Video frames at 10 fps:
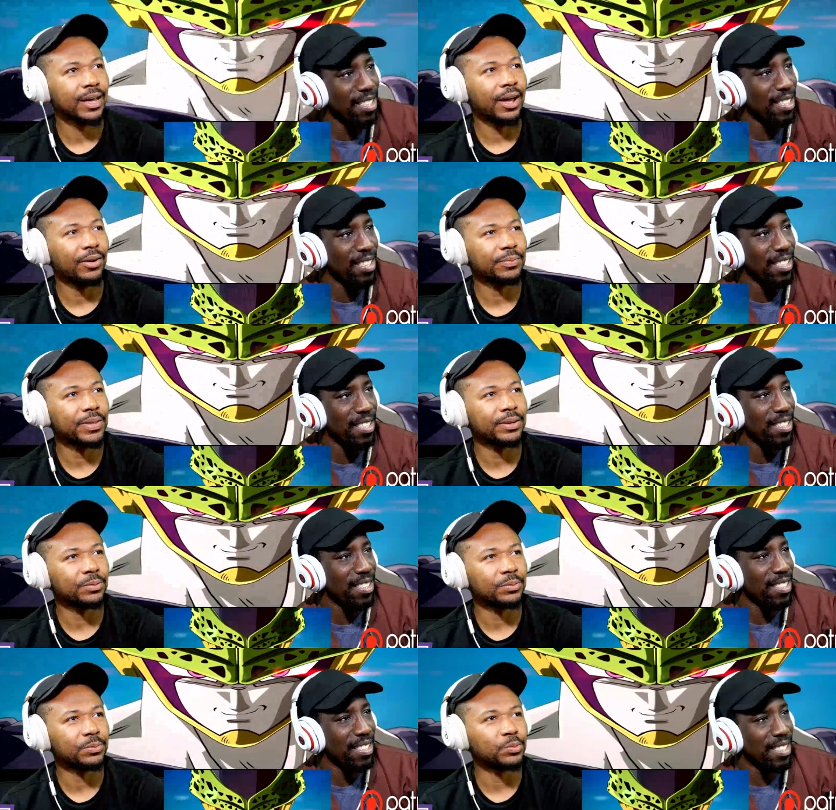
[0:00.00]
Speaker 1: I hope they don't
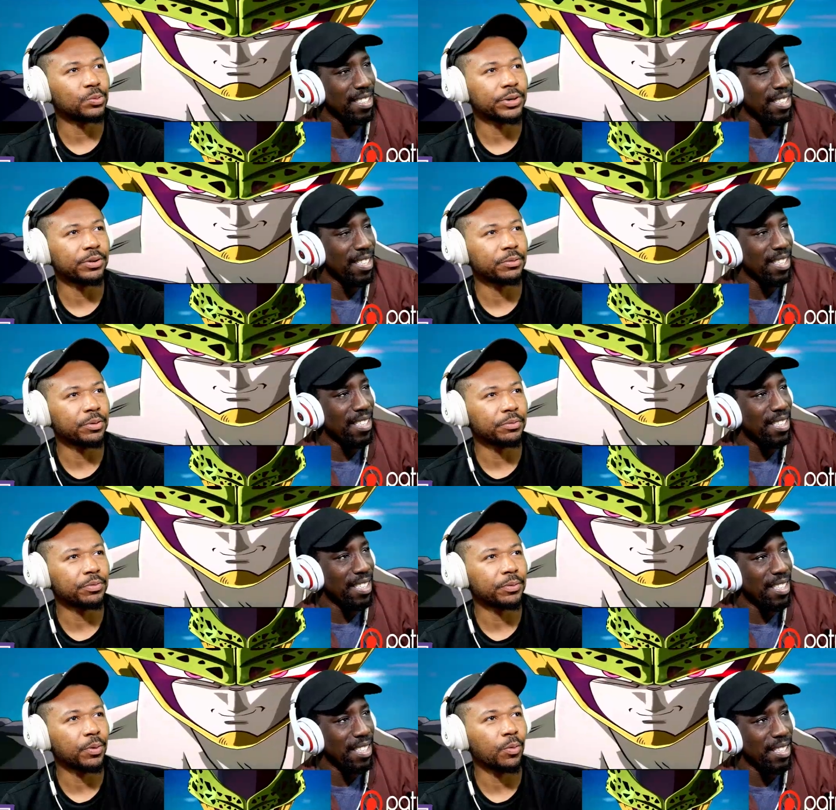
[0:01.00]
ruin it with a
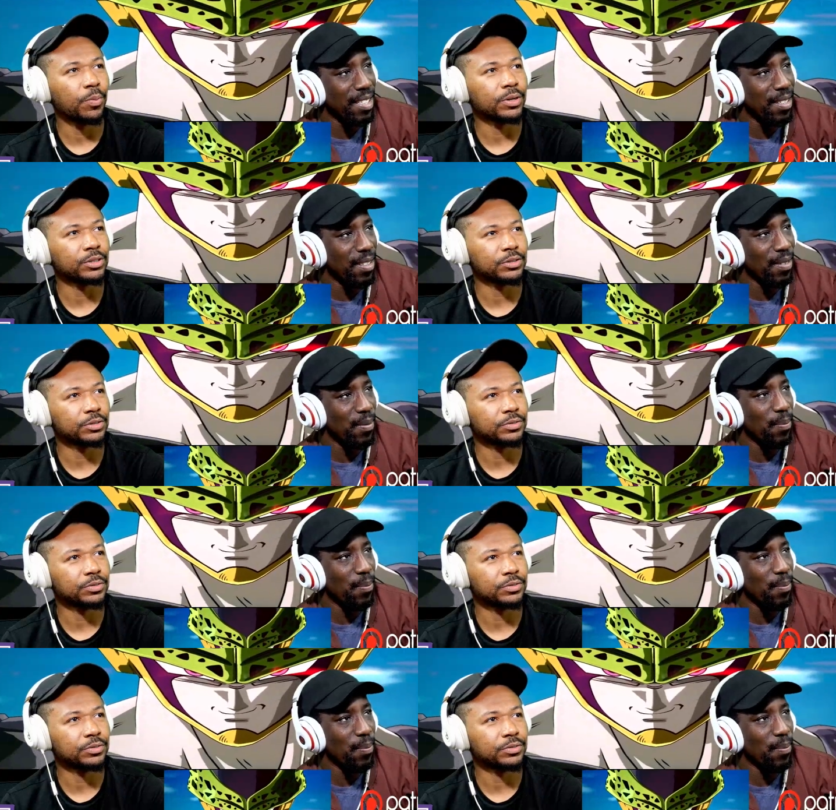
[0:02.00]
whole bunch of